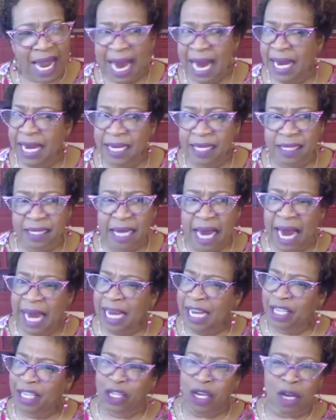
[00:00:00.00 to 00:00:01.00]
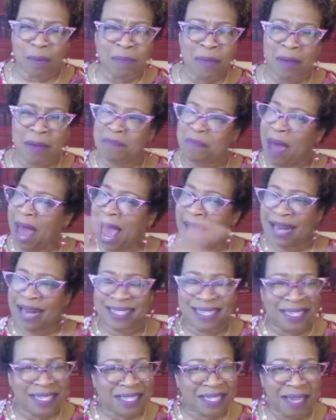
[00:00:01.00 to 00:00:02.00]
and he took me
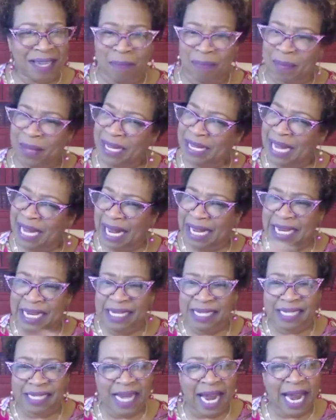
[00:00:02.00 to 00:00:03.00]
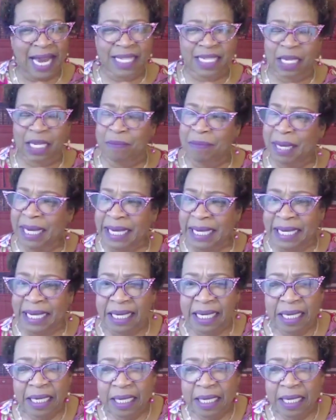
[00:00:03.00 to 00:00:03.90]
back to something that he said to me,